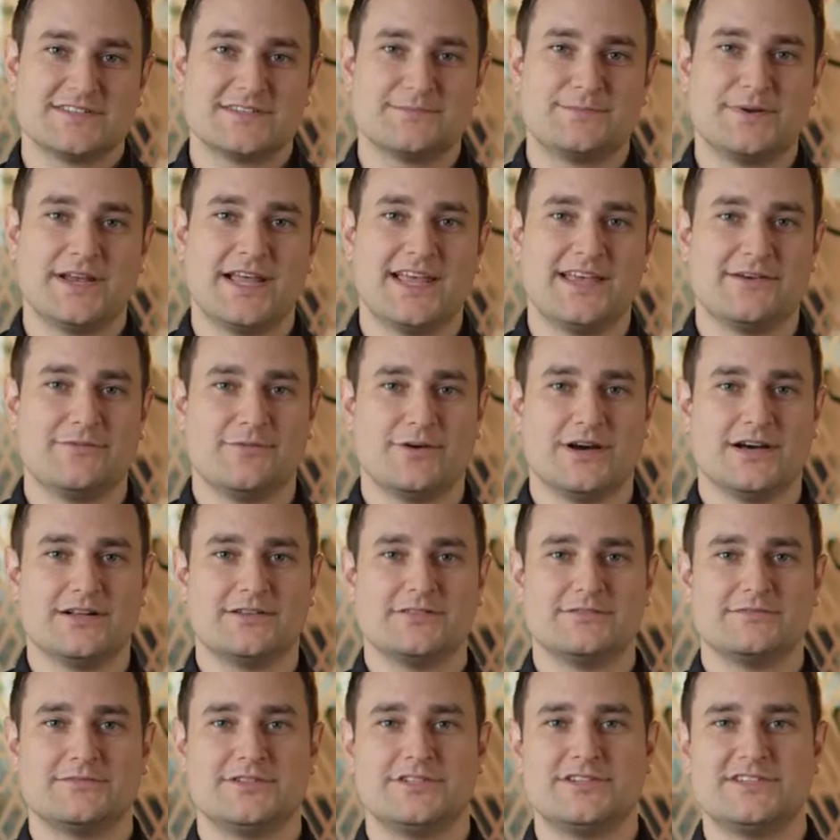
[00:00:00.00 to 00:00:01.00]
To play it
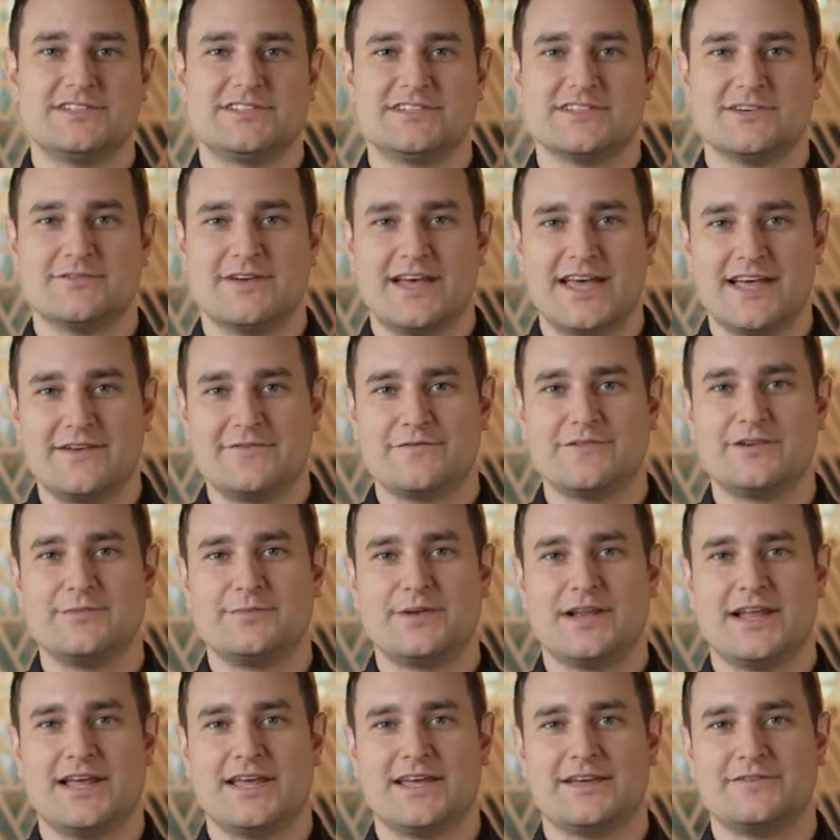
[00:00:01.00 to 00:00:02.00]
well, you need to know every
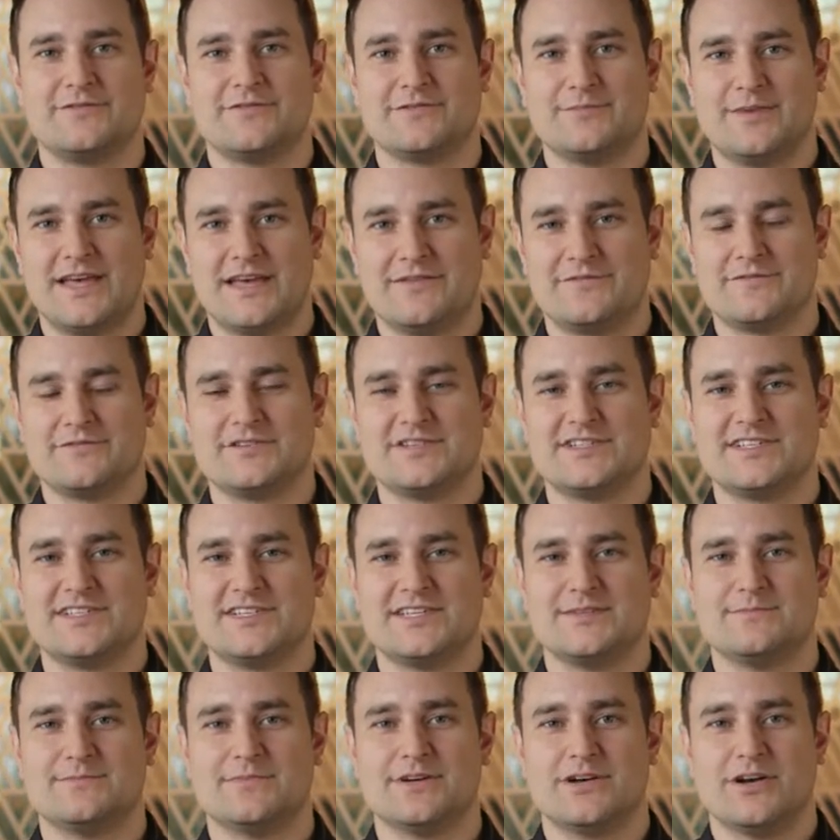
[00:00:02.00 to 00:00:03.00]
player from every
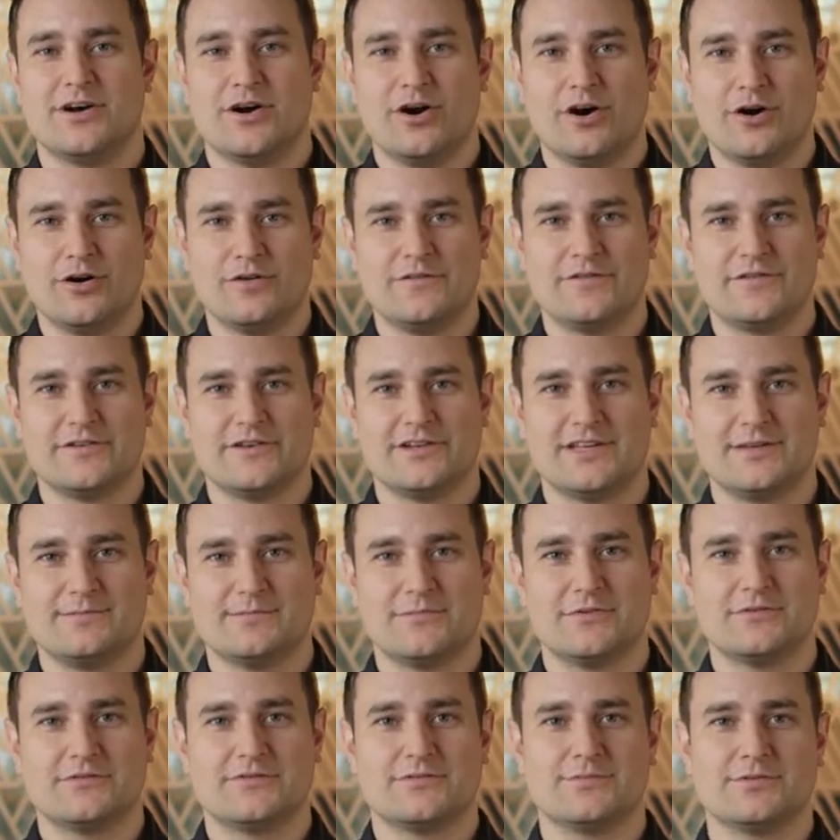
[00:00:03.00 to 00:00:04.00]
team, often in
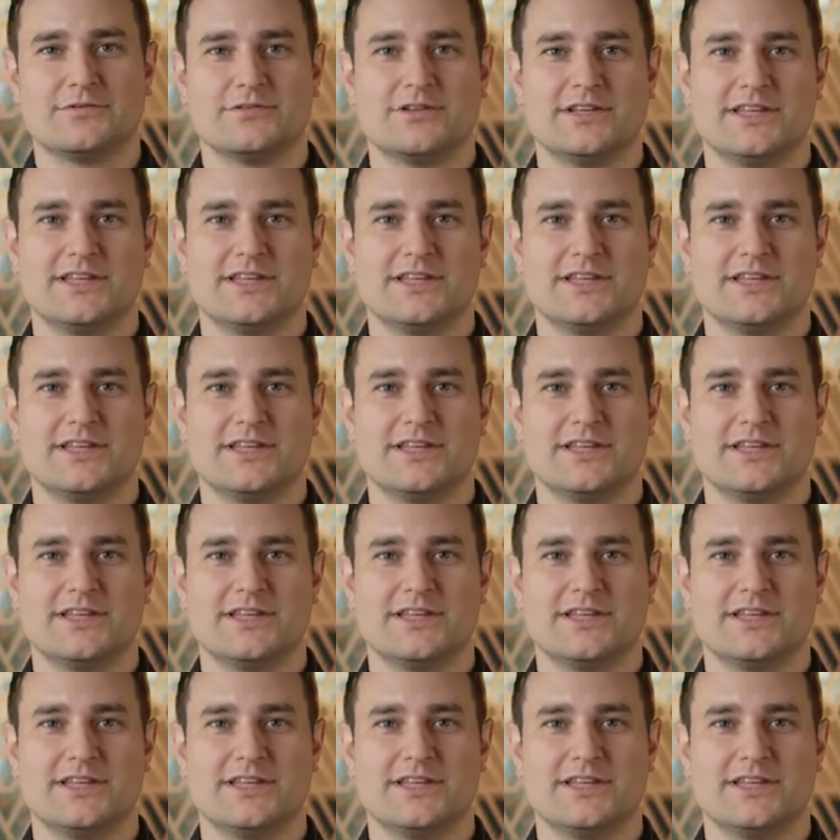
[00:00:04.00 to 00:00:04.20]
multiple